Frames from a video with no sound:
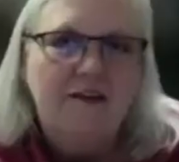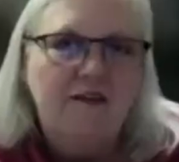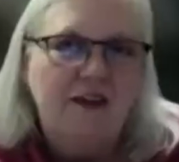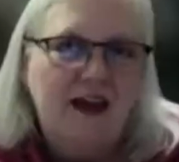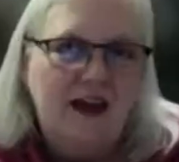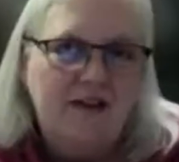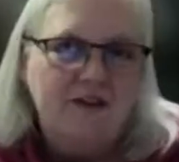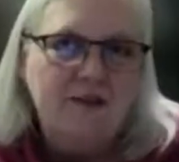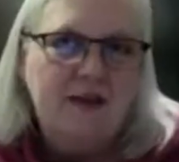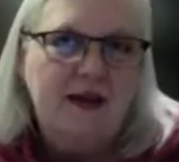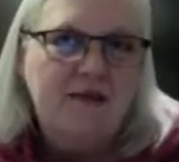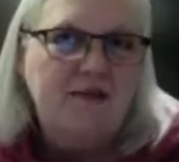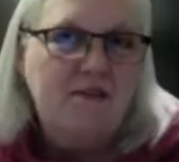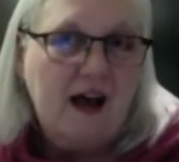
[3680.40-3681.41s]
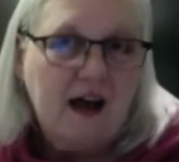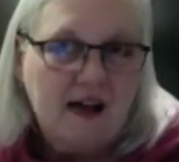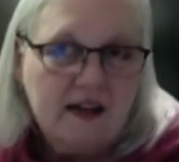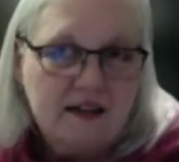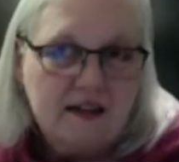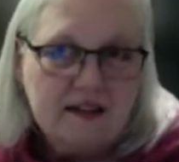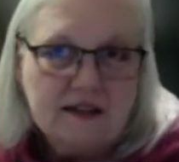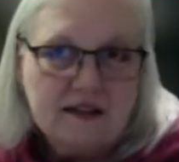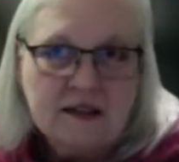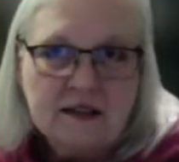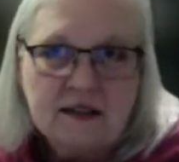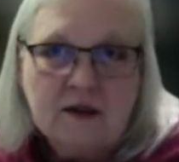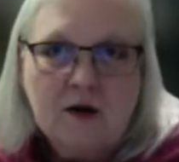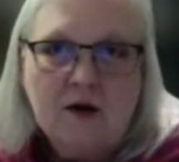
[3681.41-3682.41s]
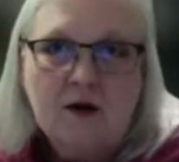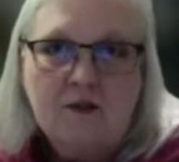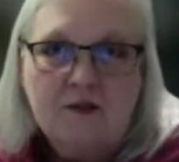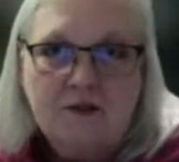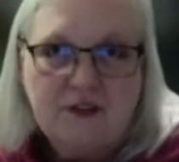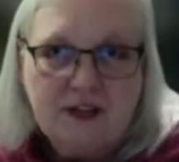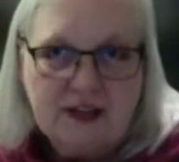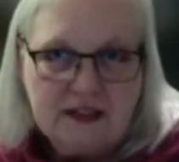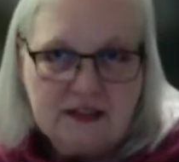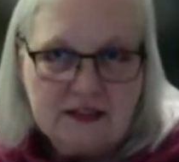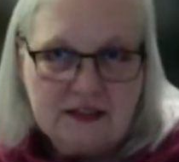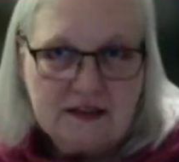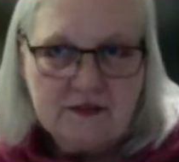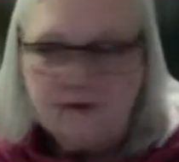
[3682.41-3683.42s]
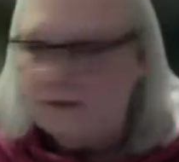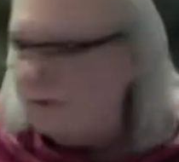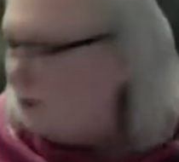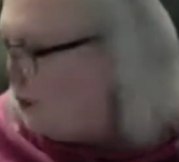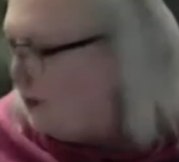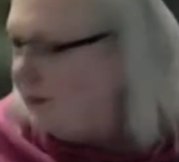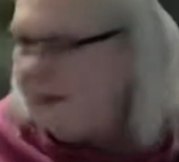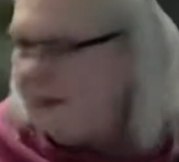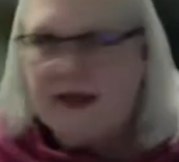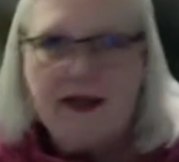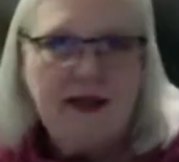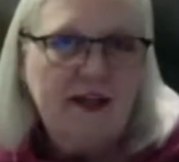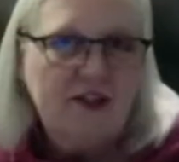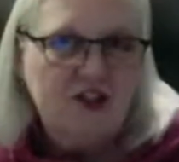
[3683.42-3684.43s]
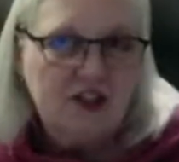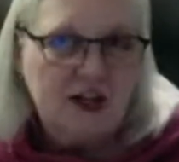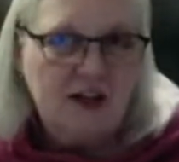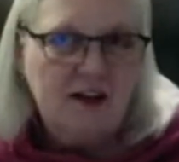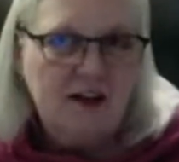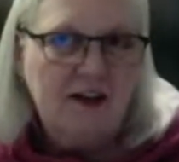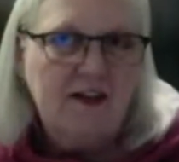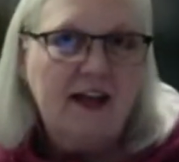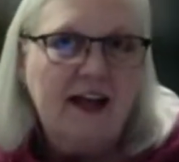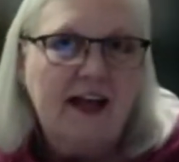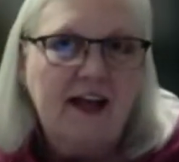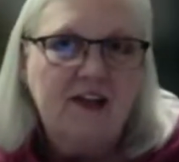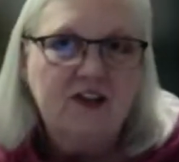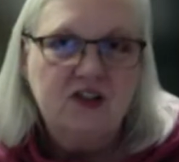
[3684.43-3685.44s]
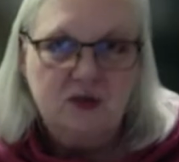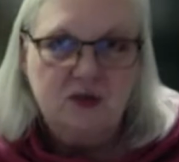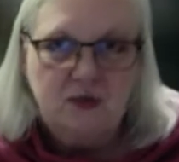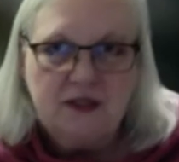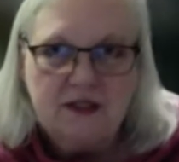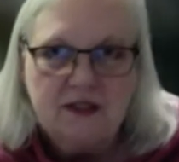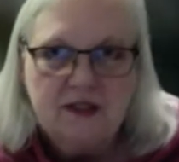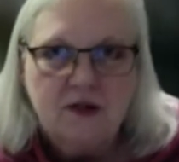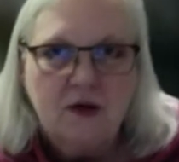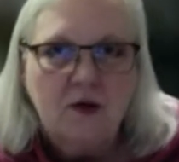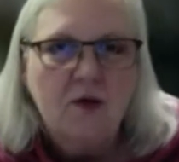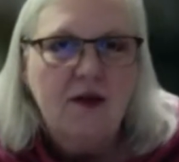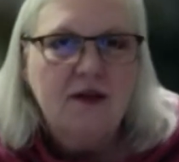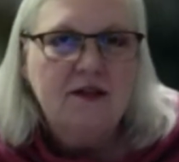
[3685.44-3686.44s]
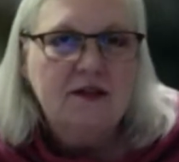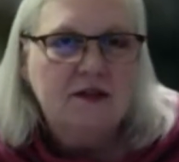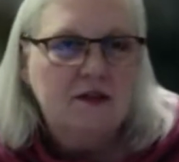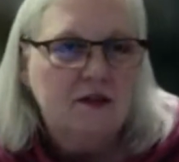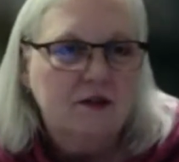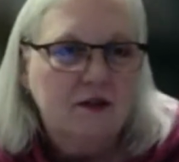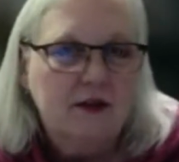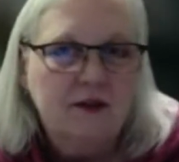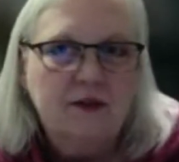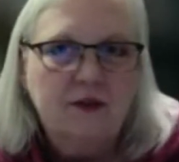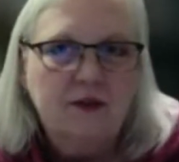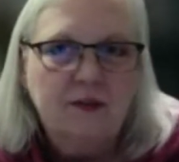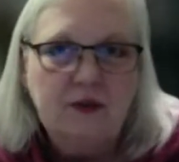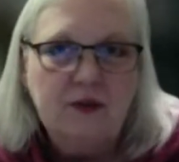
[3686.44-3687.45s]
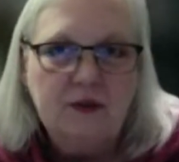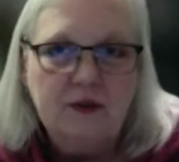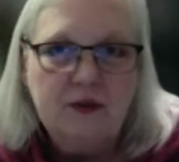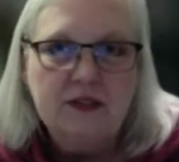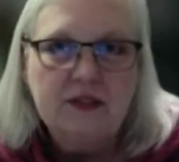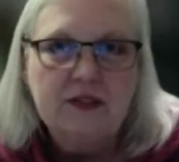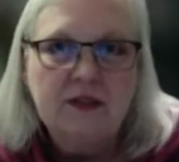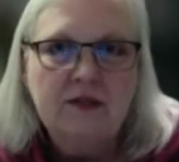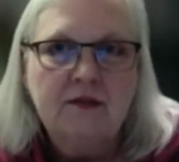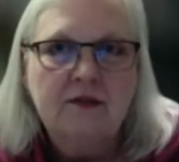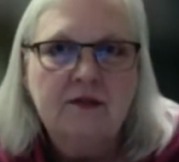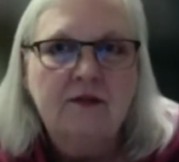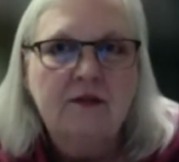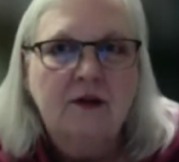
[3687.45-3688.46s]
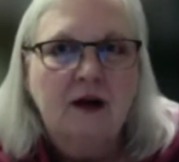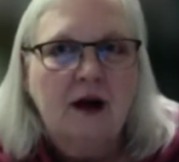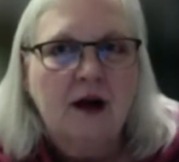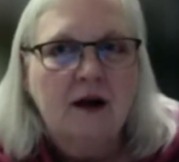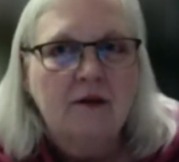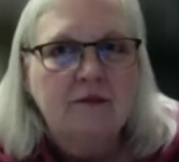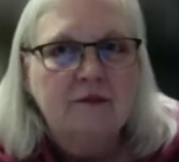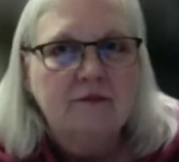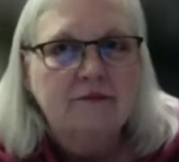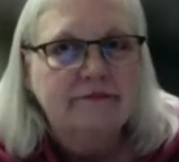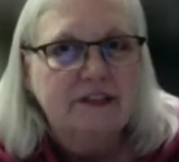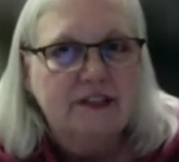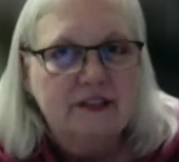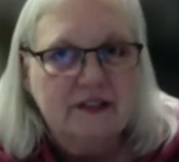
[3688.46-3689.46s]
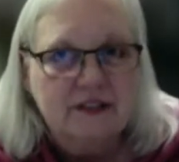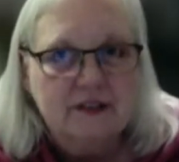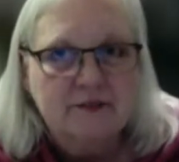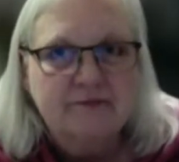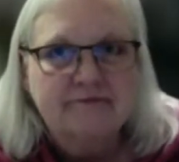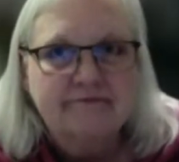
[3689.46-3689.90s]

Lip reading: they have to pay fines or fees for being in jail and they can't do it. So it's an incredibly punitive system.